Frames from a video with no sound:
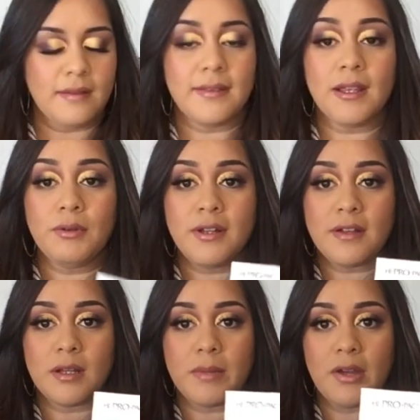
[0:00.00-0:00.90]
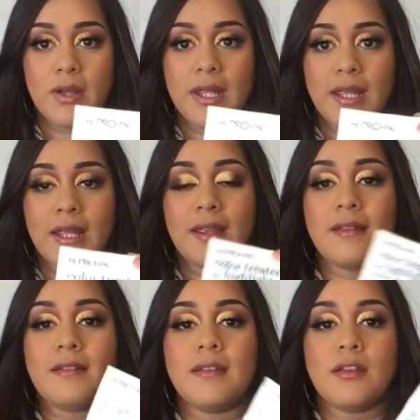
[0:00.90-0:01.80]
Next thing I want to talk about
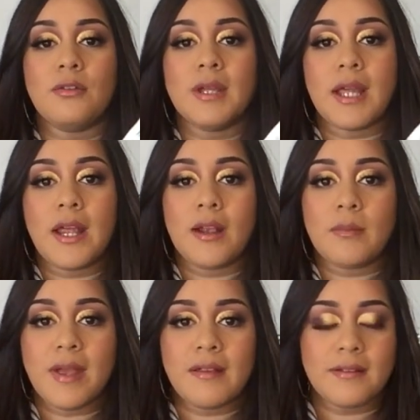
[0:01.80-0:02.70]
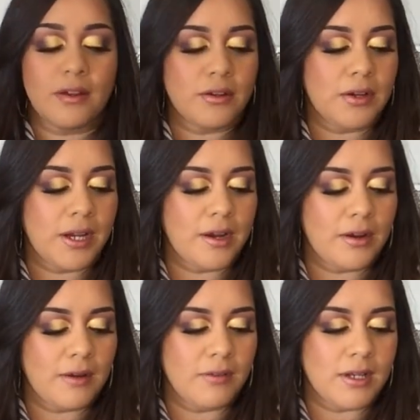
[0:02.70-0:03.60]
is doing a hair mask on your
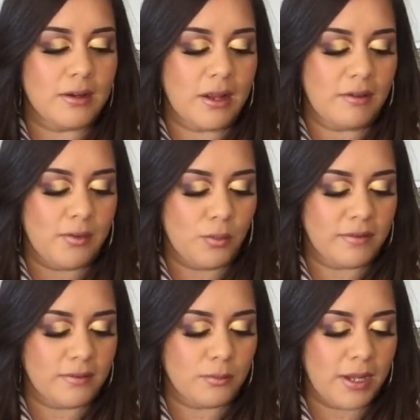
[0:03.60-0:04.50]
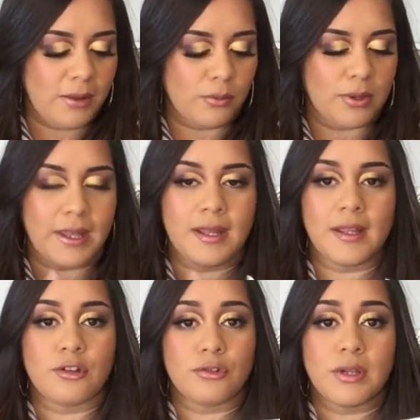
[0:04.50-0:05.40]
hair every every once in a while, or like
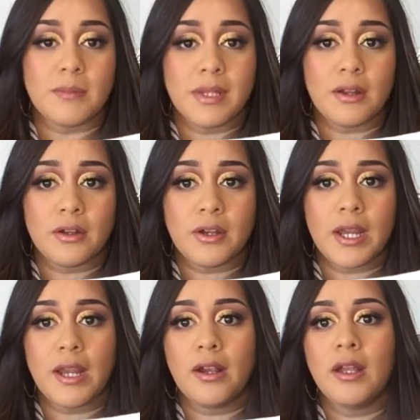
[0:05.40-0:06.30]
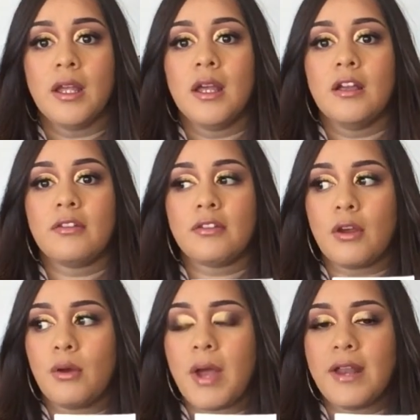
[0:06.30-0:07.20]
a treatment on your hair.
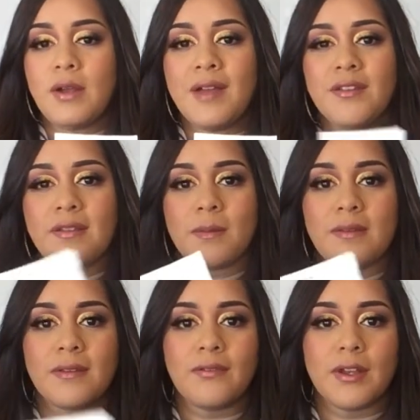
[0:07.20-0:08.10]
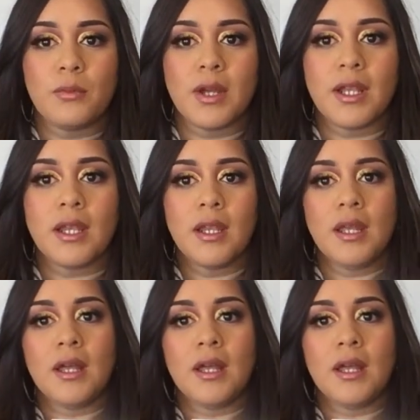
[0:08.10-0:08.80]
So I don't have a specific one.